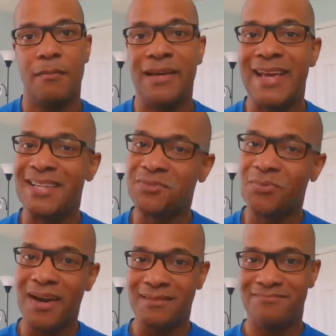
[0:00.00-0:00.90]
But guess
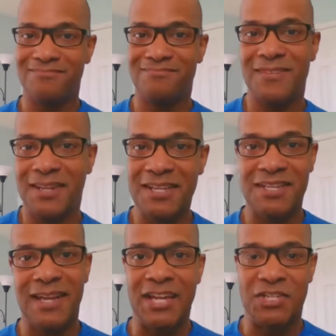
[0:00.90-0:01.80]
what? The
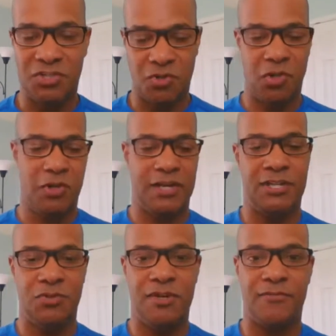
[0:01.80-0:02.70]
listing agent's going to look at
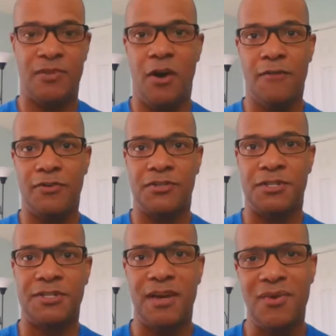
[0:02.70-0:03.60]
two different offers
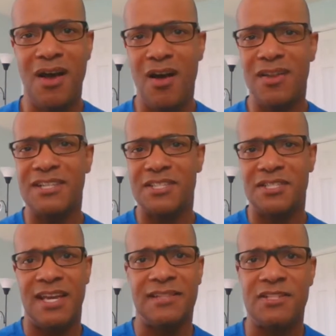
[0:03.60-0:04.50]
and say, well, let's
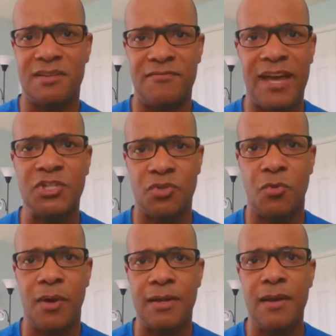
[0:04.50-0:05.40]
just take this conventional
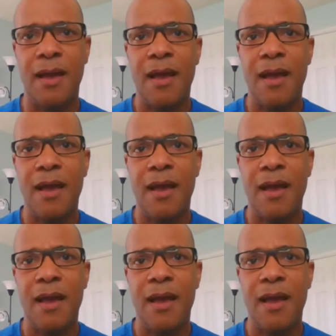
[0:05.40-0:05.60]
one,